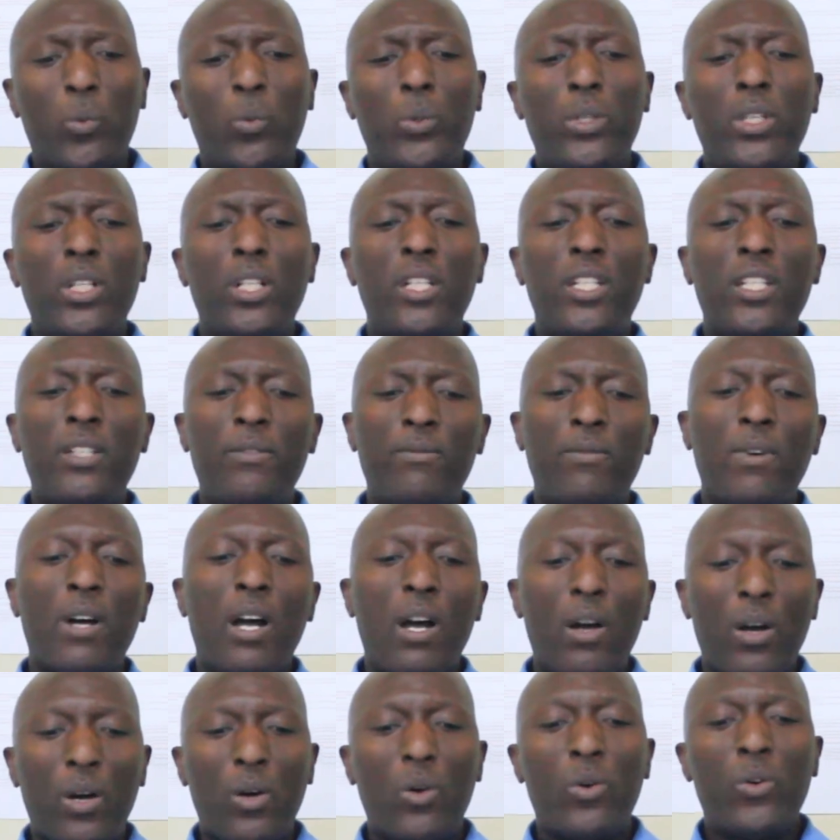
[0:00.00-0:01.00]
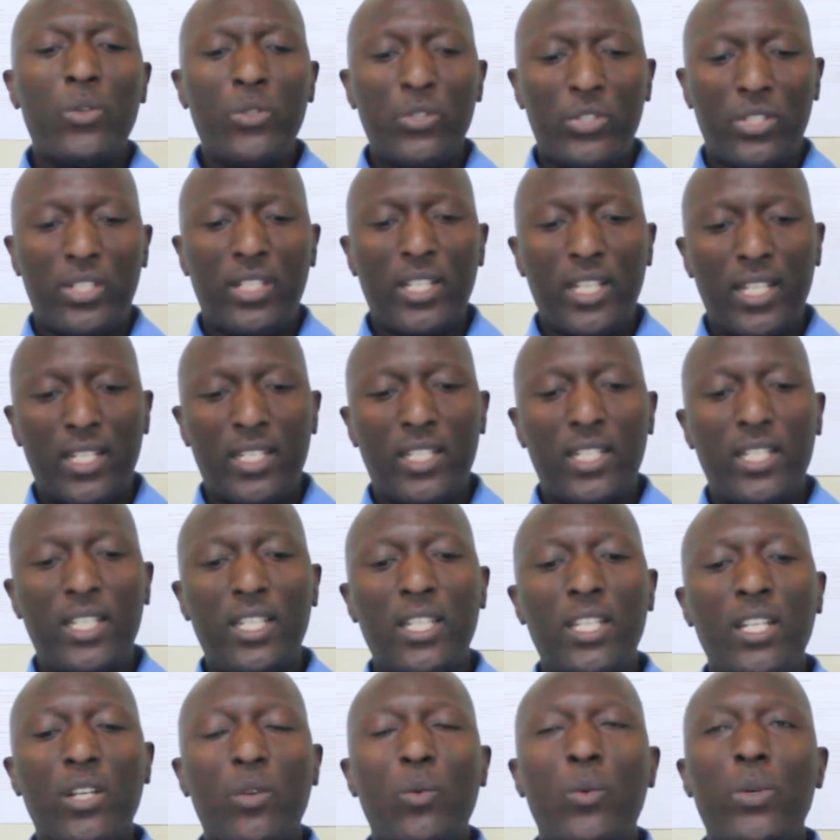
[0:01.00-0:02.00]
We live our own
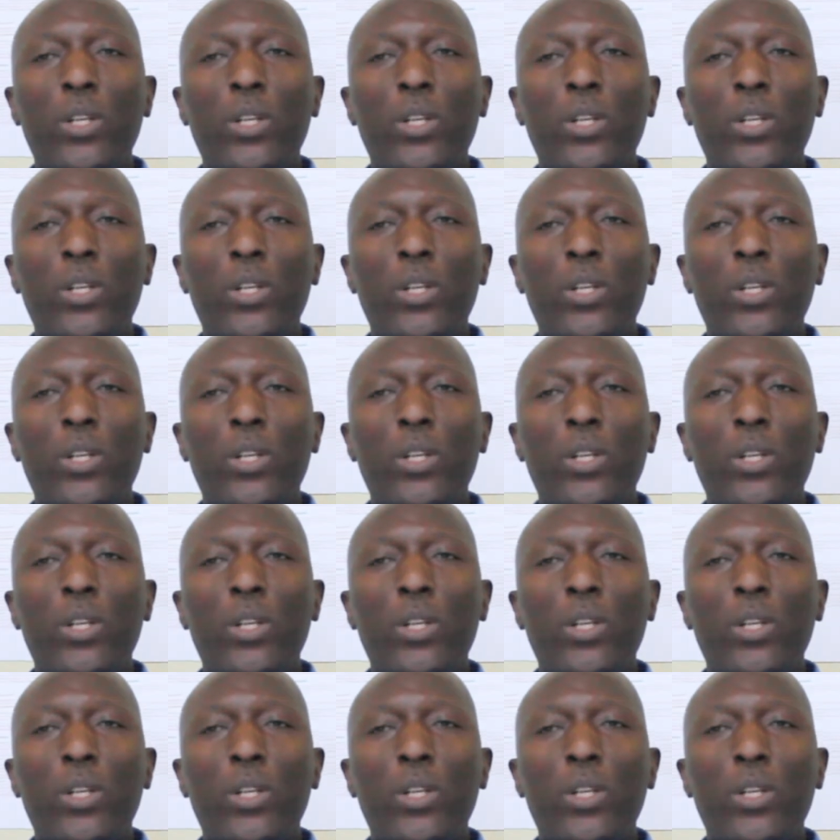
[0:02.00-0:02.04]
setting,